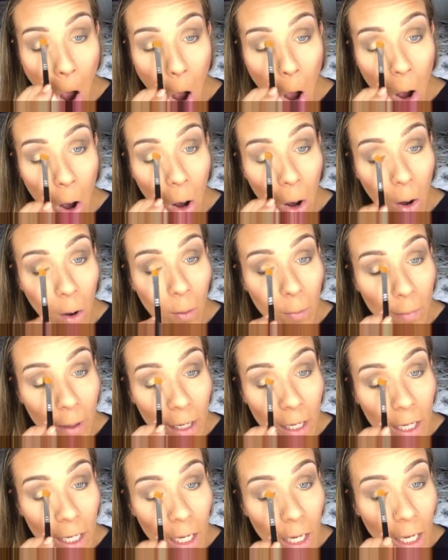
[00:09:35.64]
Oh
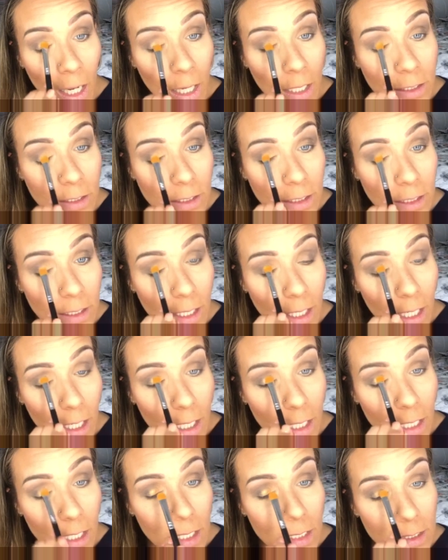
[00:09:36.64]
my gosh,
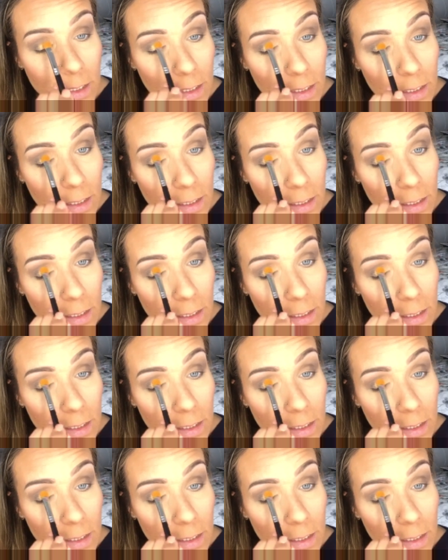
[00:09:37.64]
yes.